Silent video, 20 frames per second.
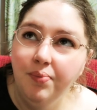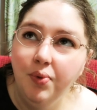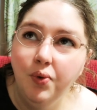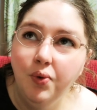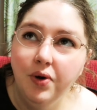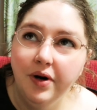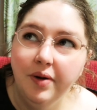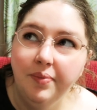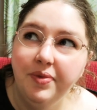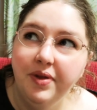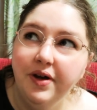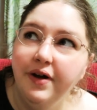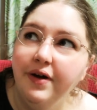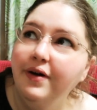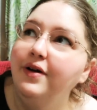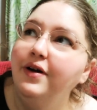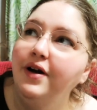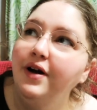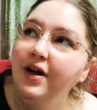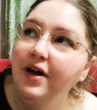board up
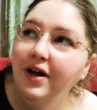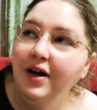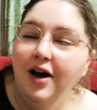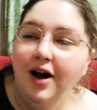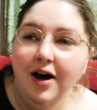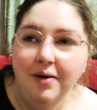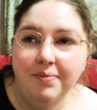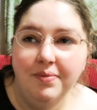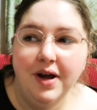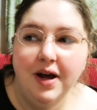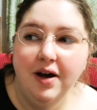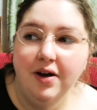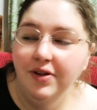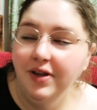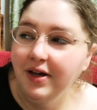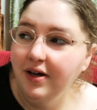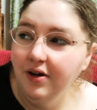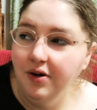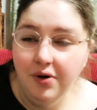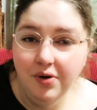there, hop down.
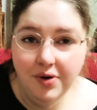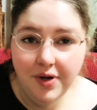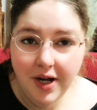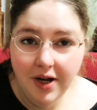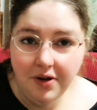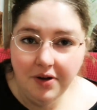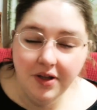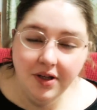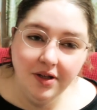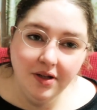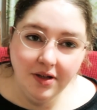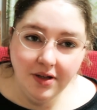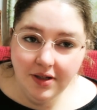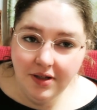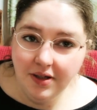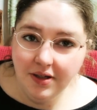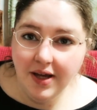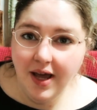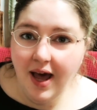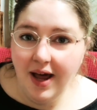They can go down the
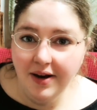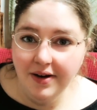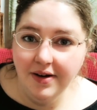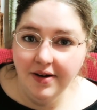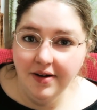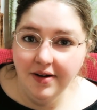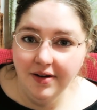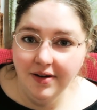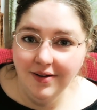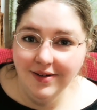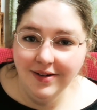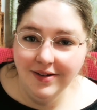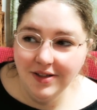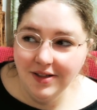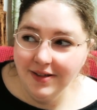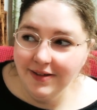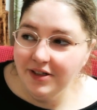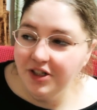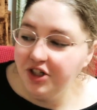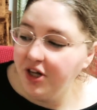
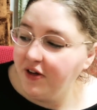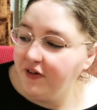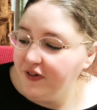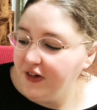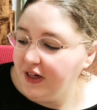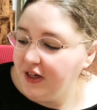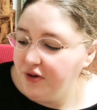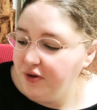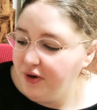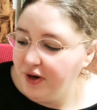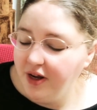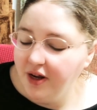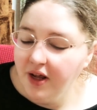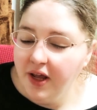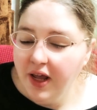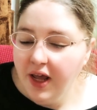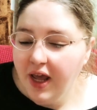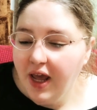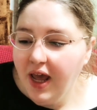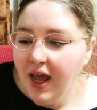little shelving
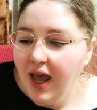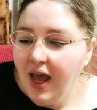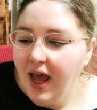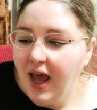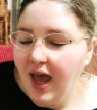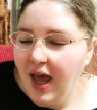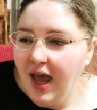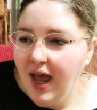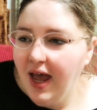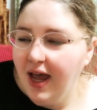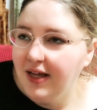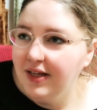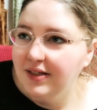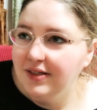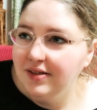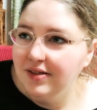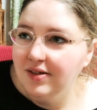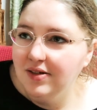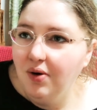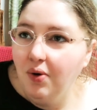unit,
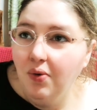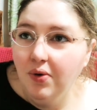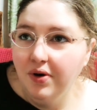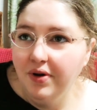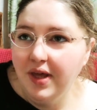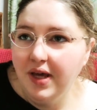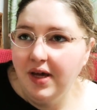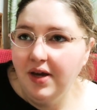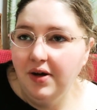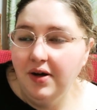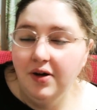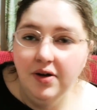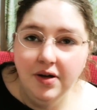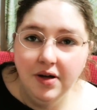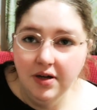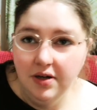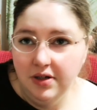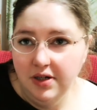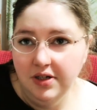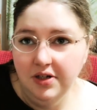and or they can
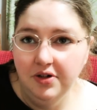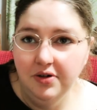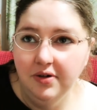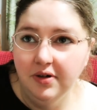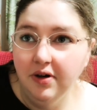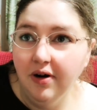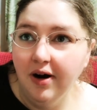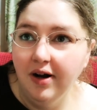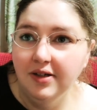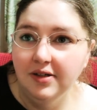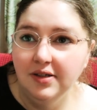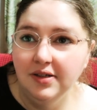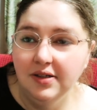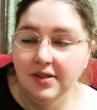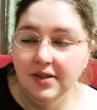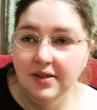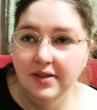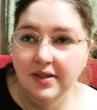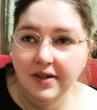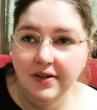continue across
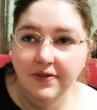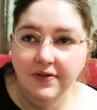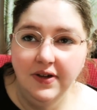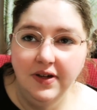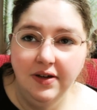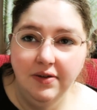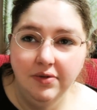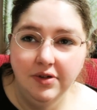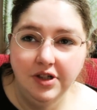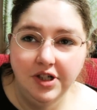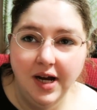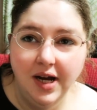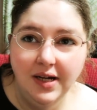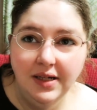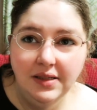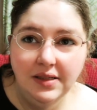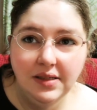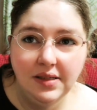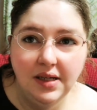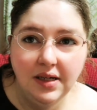the TV, which
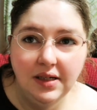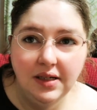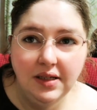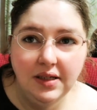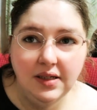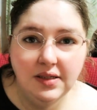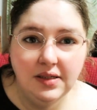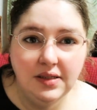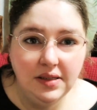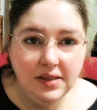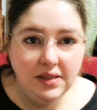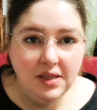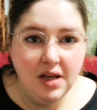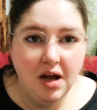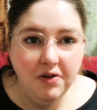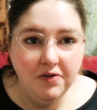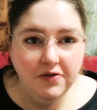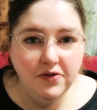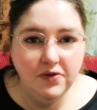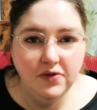has like these
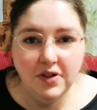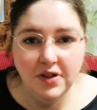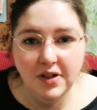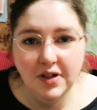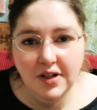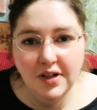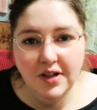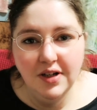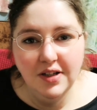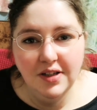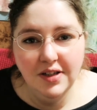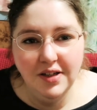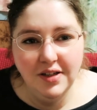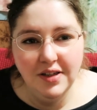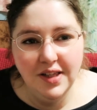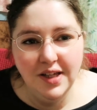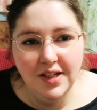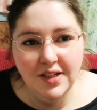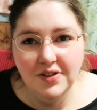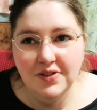soft
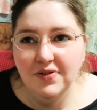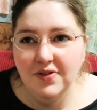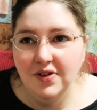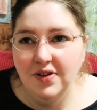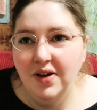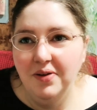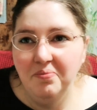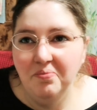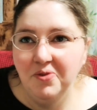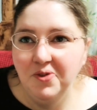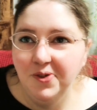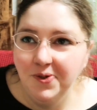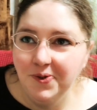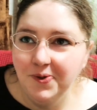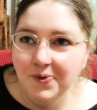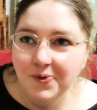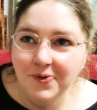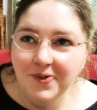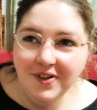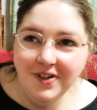little things for them
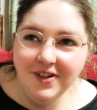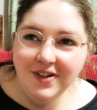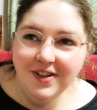to